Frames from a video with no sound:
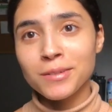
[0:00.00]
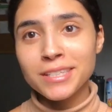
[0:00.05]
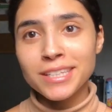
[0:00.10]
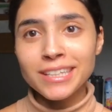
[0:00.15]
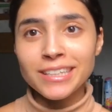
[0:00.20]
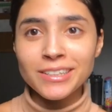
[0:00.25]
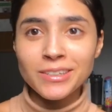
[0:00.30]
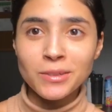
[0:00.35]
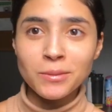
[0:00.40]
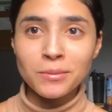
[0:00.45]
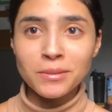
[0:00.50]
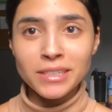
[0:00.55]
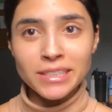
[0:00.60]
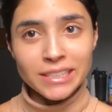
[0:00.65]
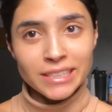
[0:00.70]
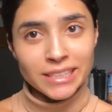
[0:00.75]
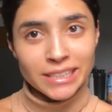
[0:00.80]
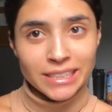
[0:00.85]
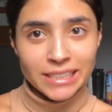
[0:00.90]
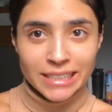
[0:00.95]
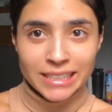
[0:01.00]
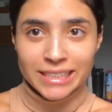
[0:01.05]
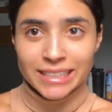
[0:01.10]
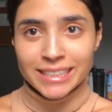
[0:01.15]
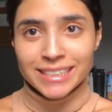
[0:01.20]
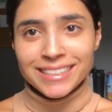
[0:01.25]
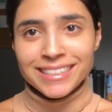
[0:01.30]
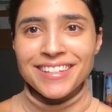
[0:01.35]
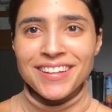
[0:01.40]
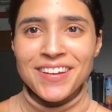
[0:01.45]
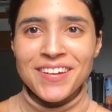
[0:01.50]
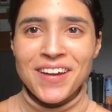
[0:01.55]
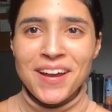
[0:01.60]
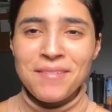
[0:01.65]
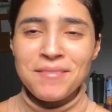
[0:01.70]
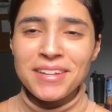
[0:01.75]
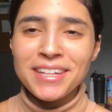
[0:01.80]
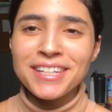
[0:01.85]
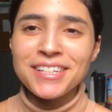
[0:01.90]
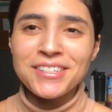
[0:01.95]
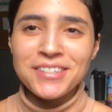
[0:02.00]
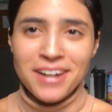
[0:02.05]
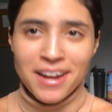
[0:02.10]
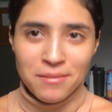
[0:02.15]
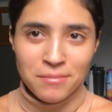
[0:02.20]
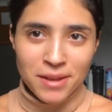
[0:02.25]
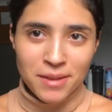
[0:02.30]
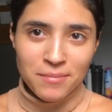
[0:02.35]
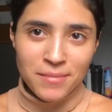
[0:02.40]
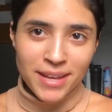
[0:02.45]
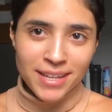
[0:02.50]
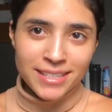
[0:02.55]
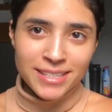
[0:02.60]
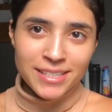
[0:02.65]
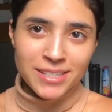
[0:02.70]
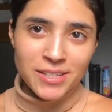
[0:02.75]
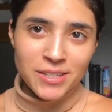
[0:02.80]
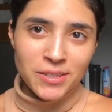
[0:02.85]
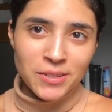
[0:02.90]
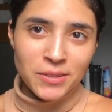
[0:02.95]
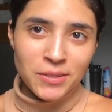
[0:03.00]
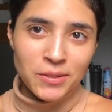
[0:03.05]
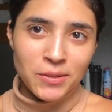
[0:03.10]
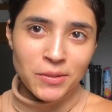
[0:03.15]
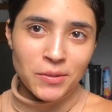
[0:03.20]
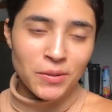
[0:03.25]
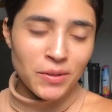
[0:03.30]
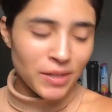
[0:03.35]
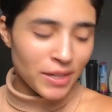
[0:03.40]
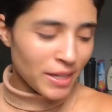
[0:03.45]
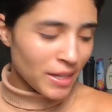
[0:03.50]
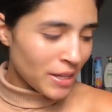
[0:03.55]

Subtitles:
was a little bit, so I'm going to try my best to